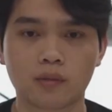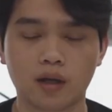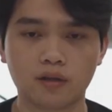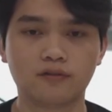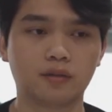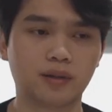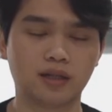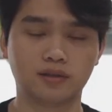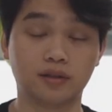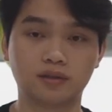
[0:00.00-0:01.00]
I think for the
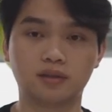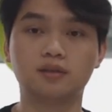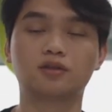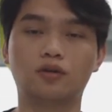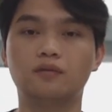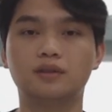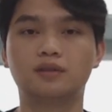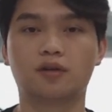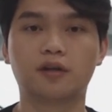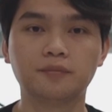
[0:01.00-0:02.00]
past year since COVID
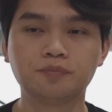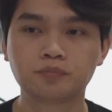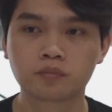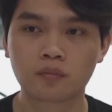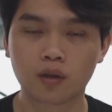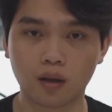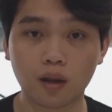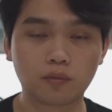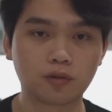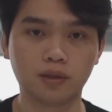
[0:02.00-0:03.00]
started, a
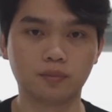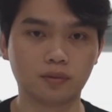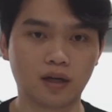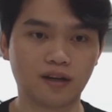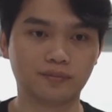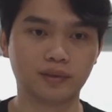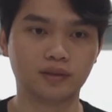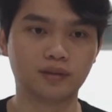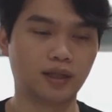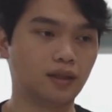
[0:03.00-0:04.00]
lot more people have
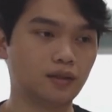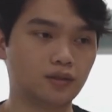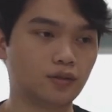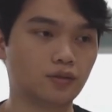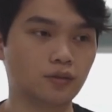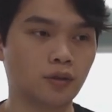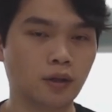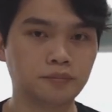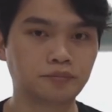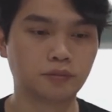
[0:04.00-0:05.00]
been taking to,
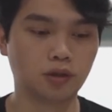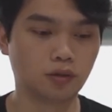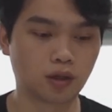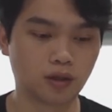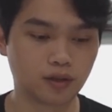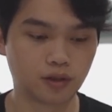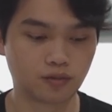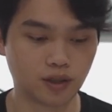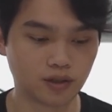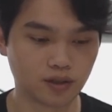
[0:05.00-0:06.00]
you know, content
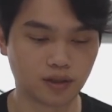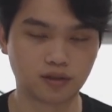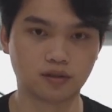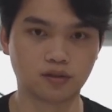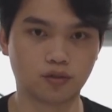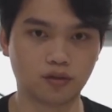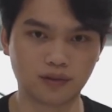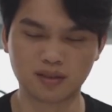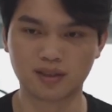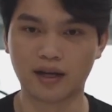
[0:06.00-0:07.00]
creation as a sort
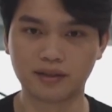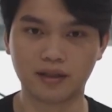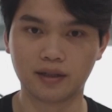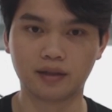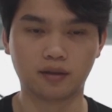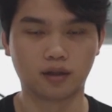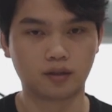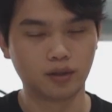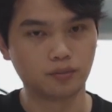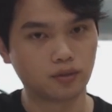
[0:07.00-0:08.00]
of side gig, and a
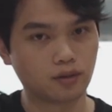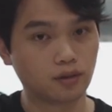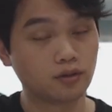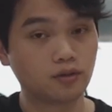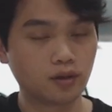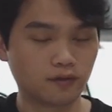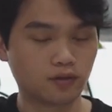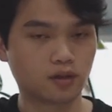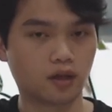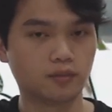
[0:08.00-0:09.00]
lot of people are doing it
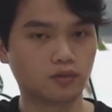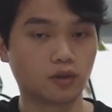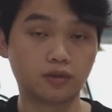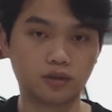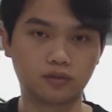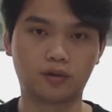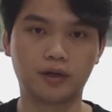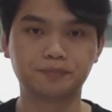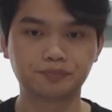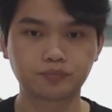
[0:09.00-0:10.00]
full-time as well, which is great.